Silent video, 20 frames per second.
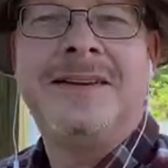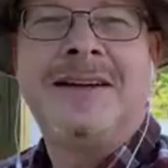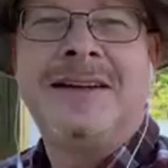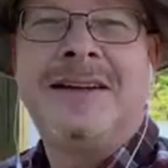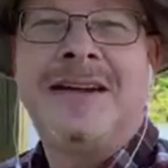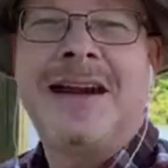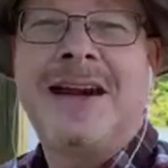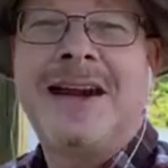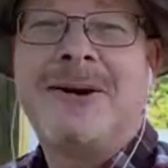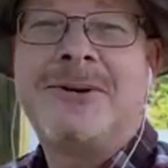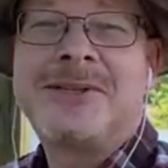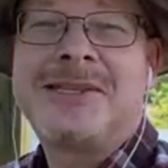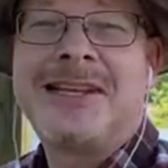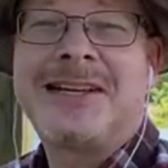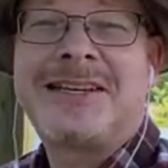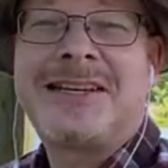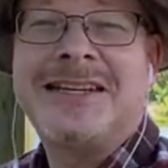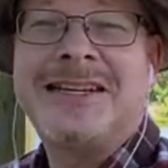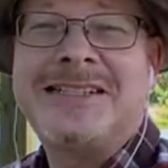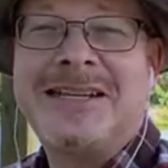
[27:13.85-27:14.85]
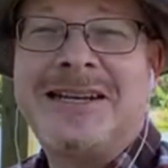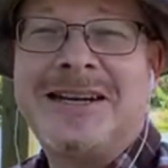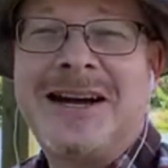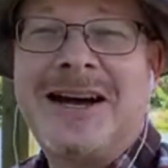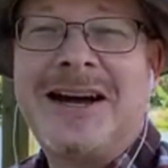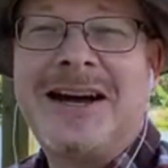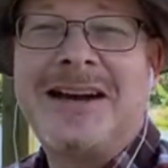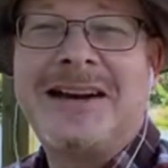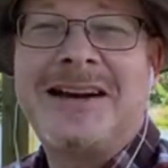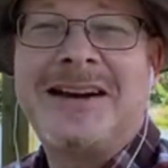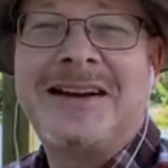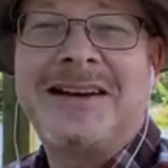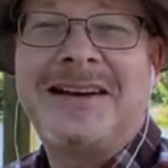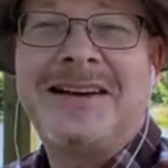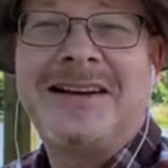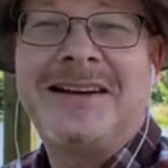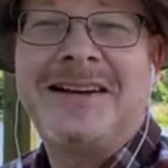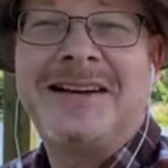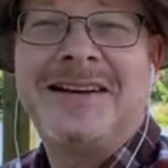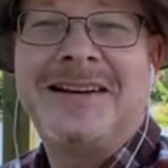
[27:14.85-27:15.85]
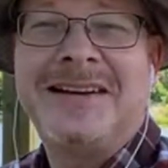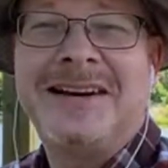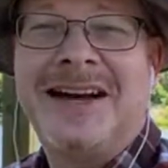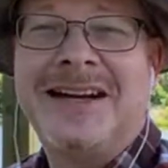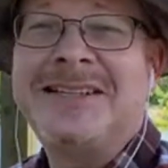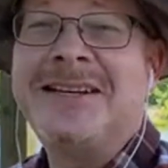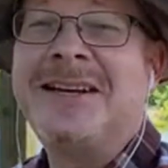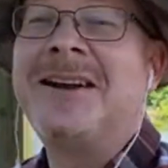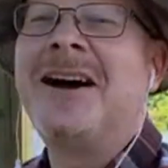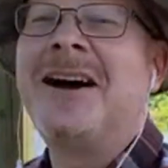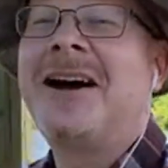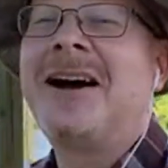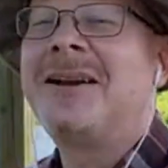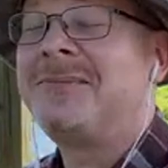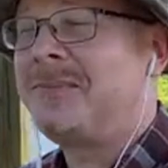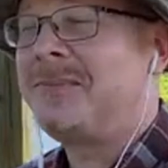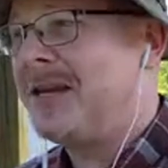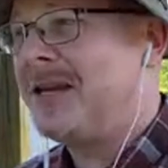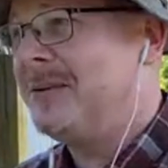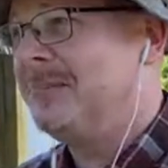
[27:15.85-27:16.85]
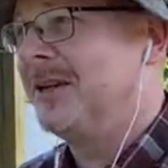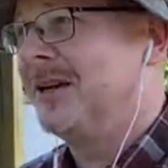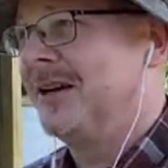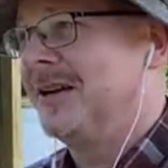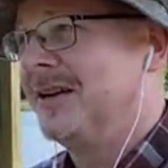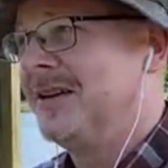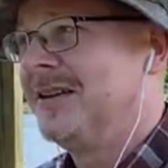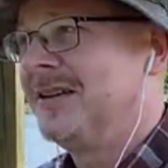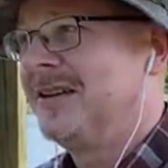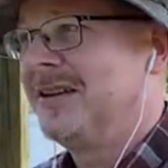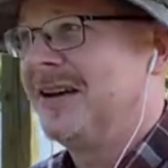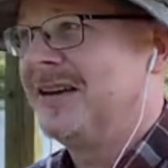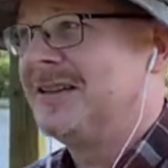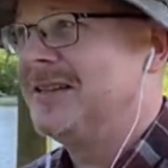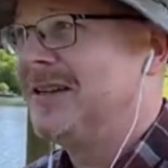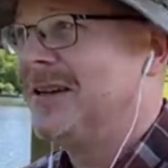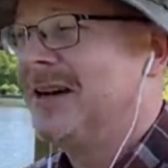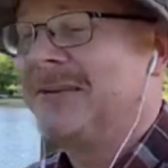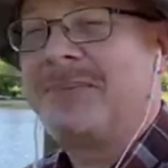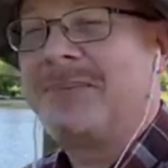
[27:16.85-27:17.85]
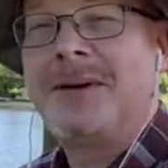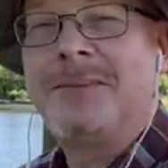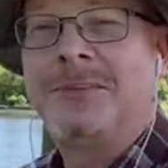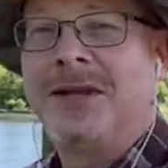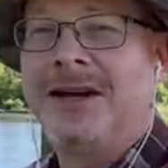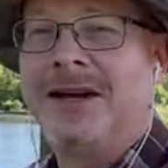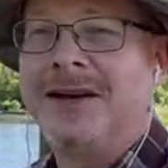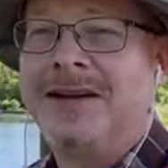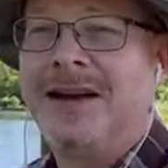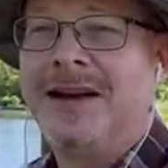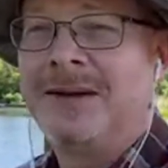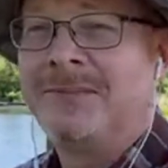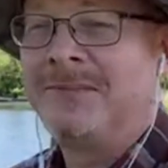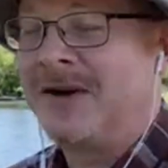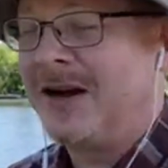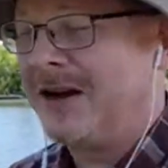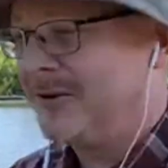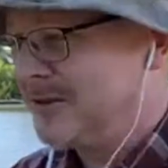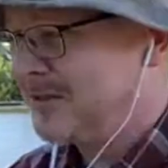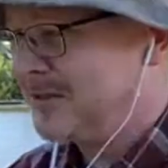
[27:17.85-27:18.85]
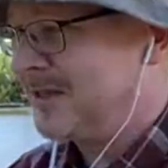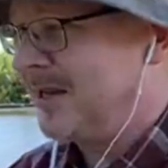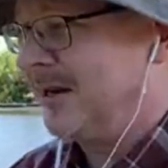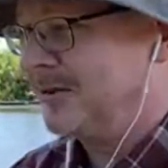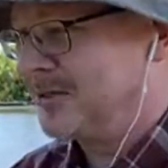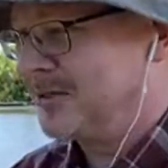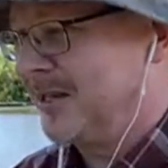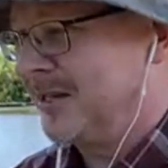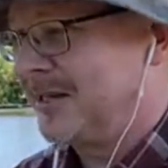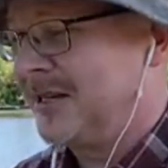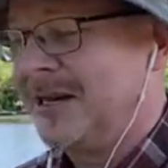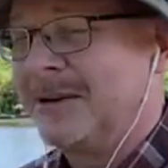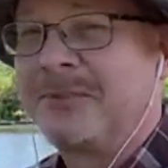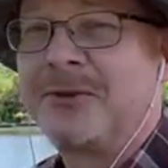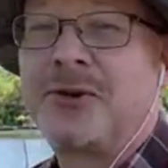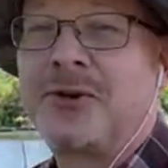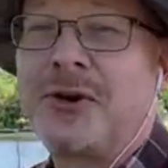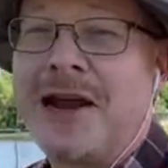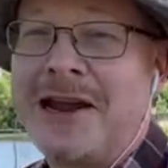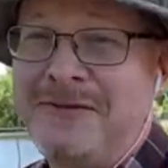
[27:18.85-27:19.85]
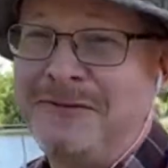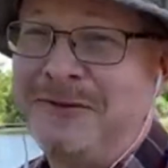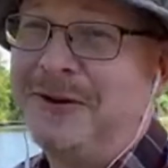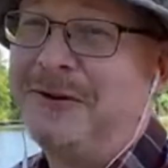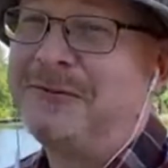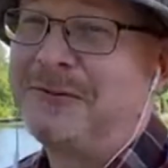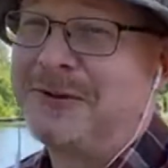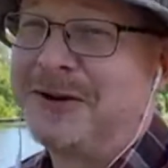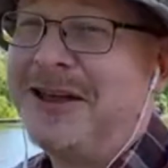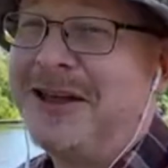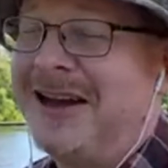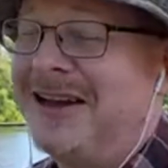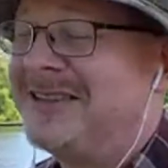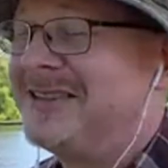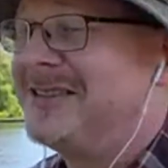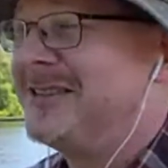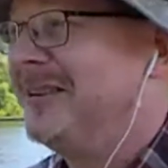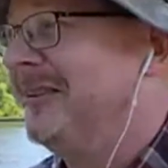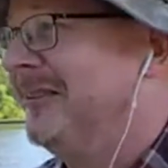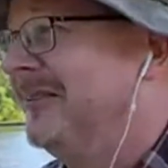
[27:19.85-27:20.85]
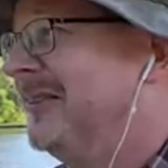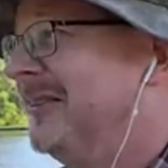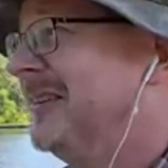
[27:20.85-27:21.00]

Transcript: Yeah, I was lucky. I did not pee blood. I did not pee blood. I was lucky, and I'm grateful for that too.